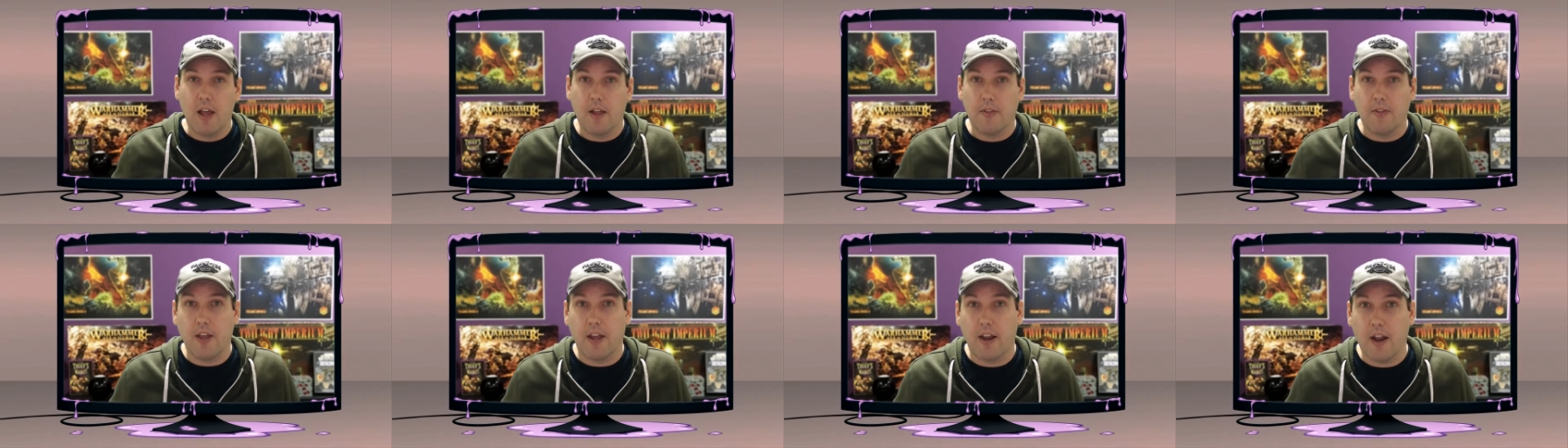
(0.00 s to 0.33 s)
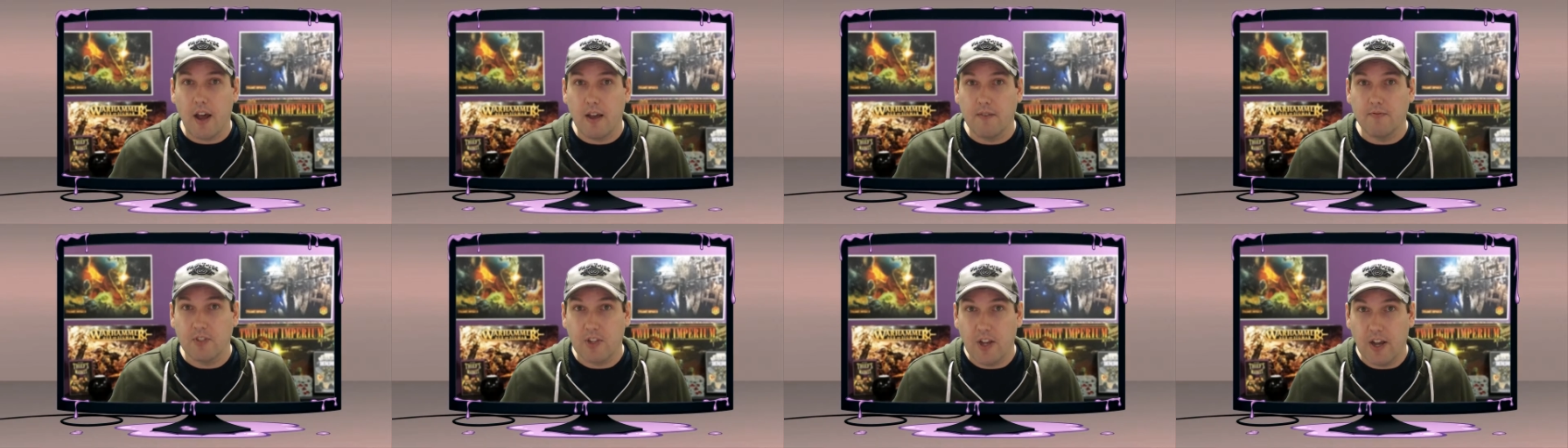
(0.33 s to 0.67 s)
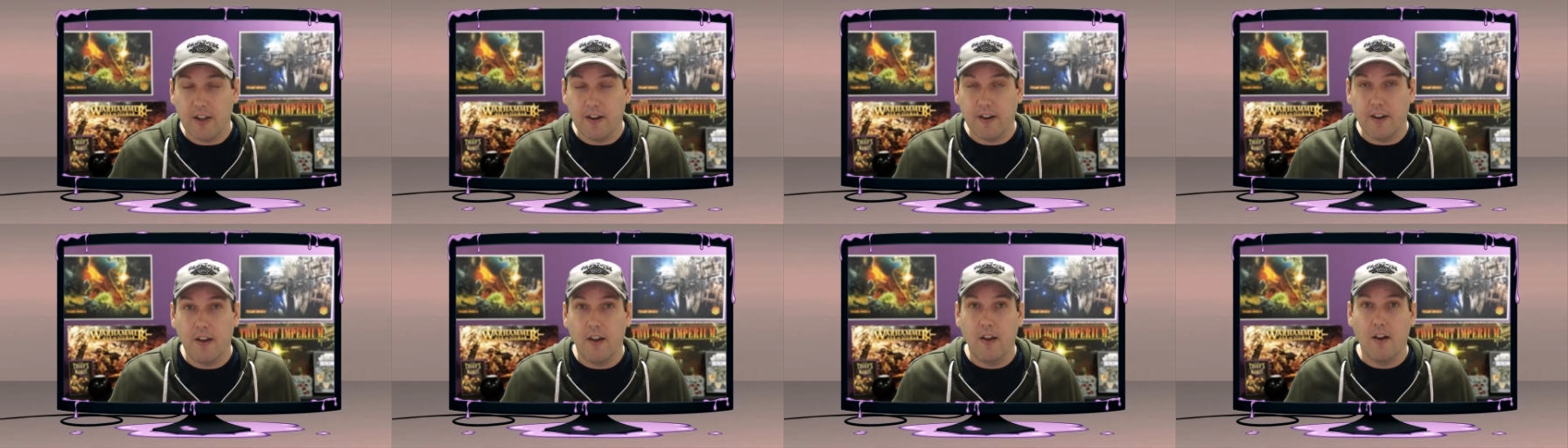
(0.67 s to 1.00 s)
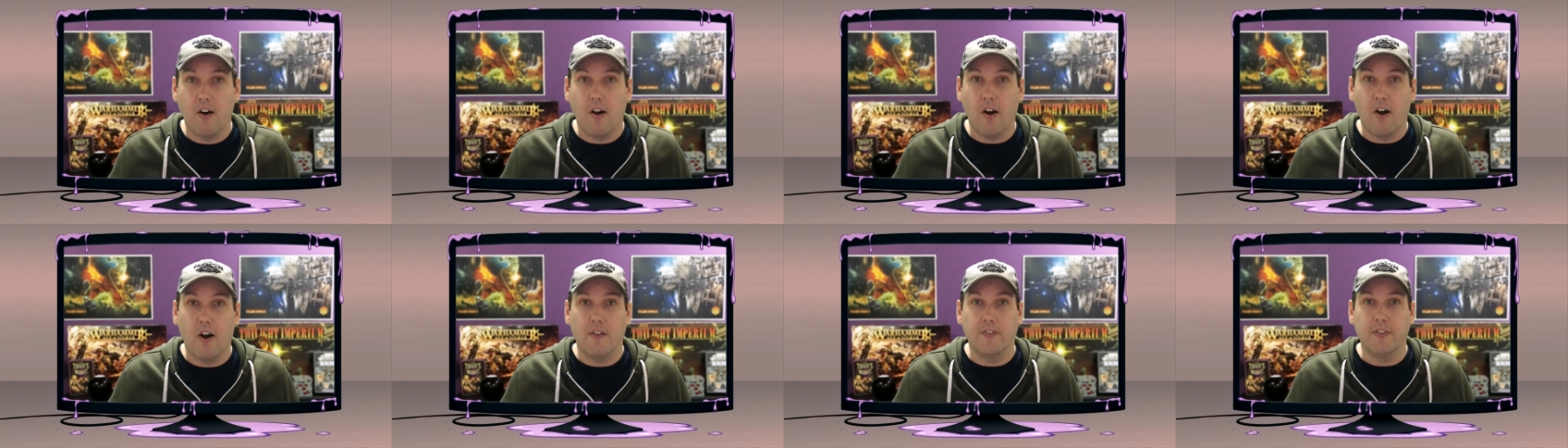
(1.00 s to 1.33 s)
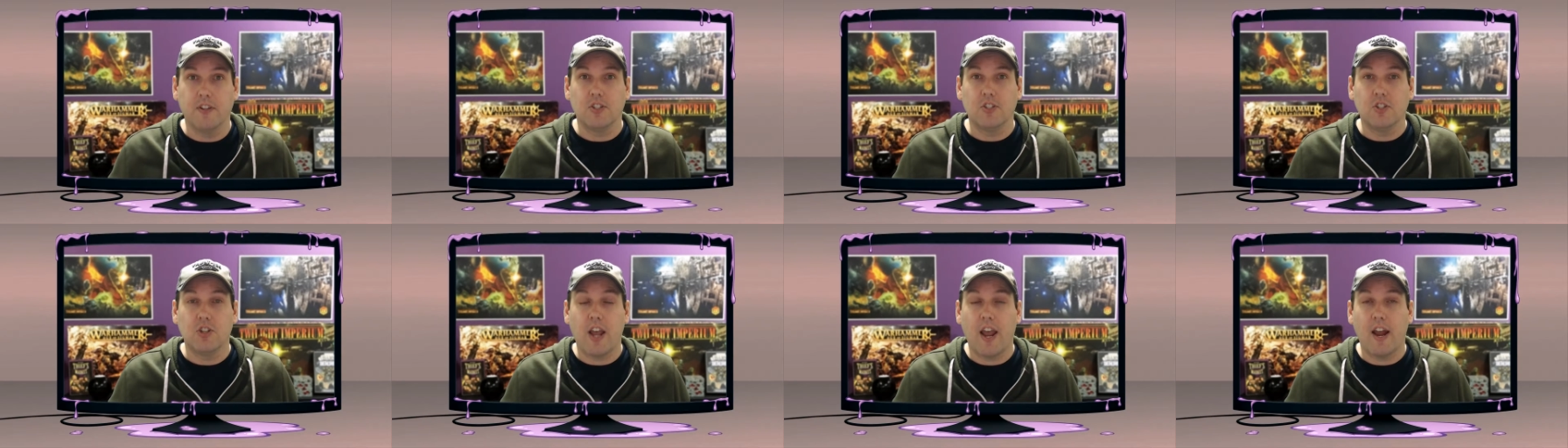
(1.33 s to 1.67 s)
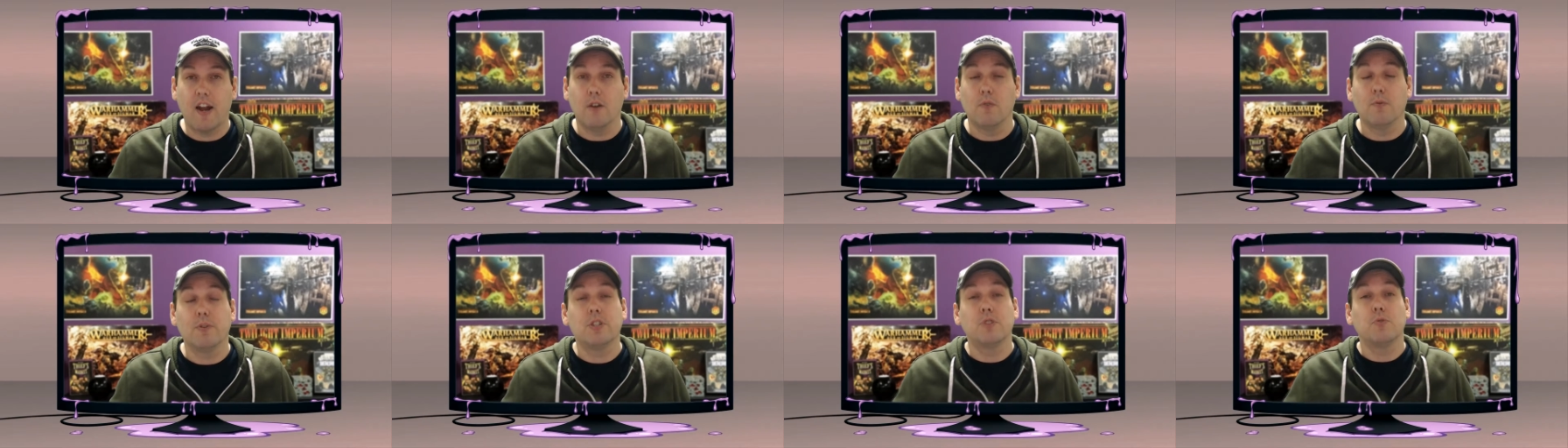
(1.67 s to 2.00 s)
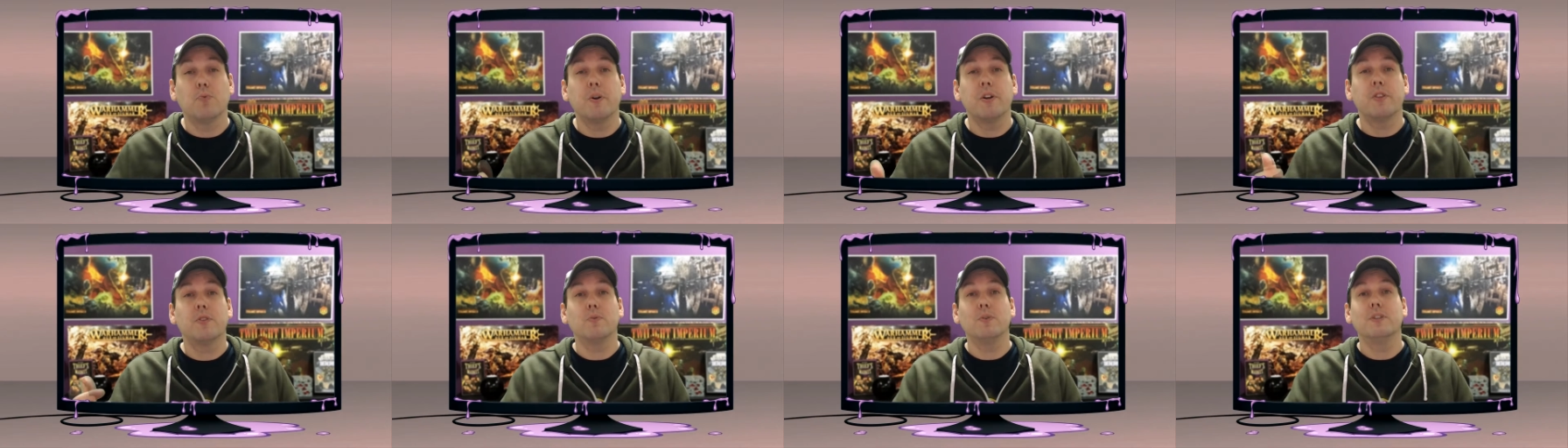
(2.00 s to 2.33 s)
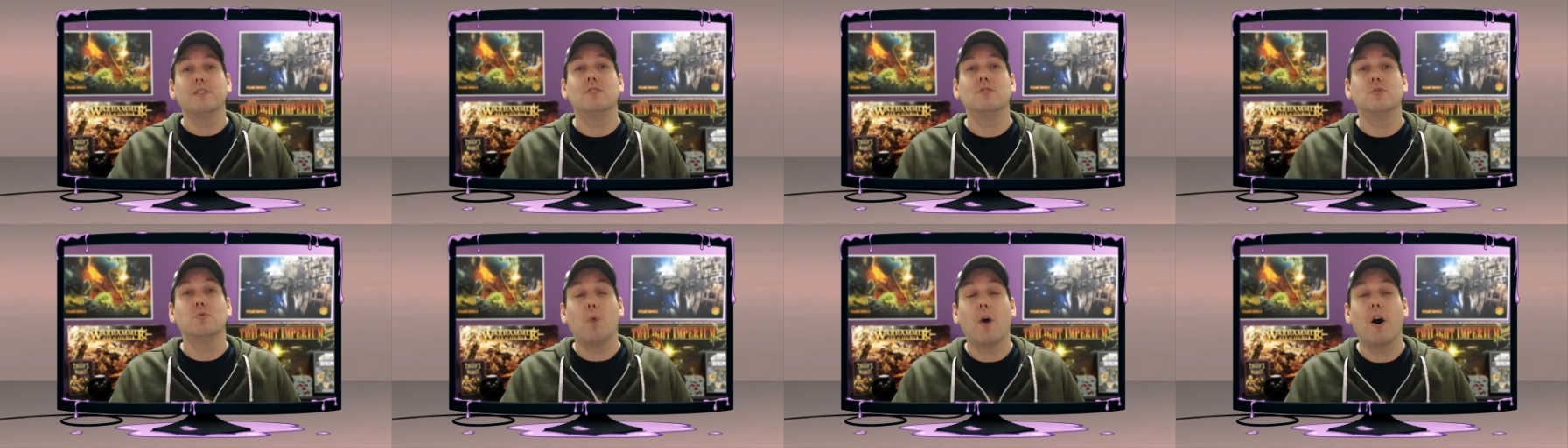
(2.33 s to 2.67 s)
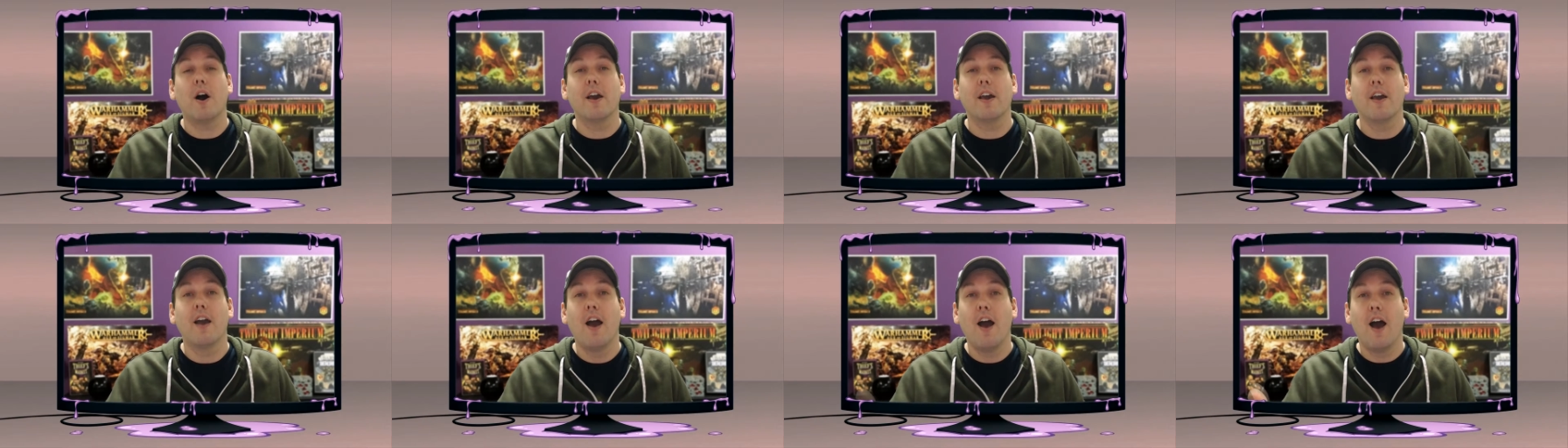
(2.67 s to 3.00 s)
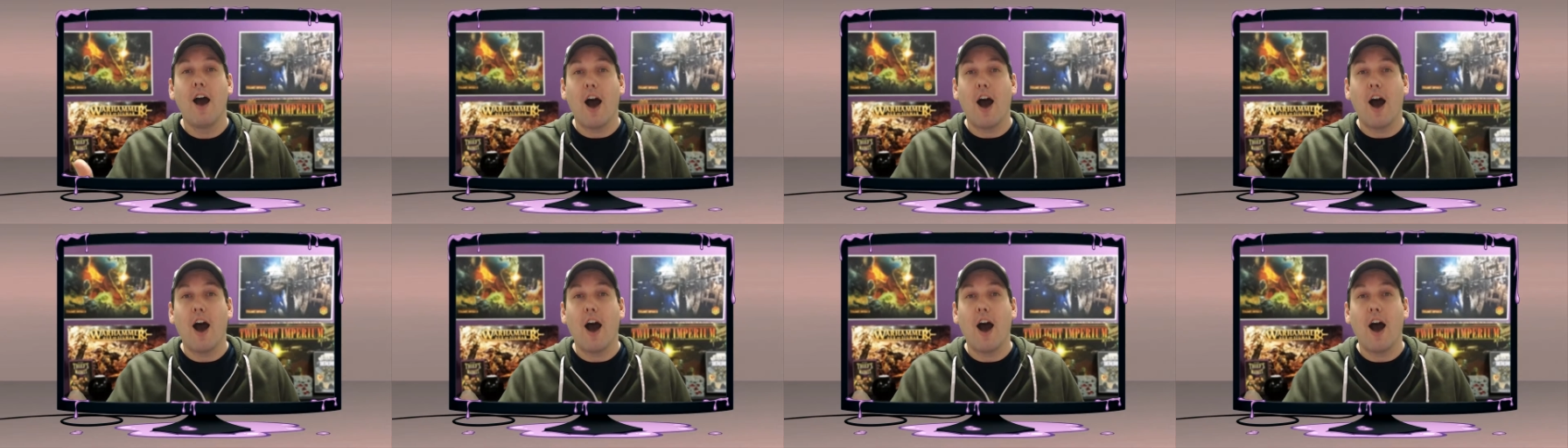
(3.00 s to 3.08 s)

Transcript: that I've done on the channel, which is one of the reasons why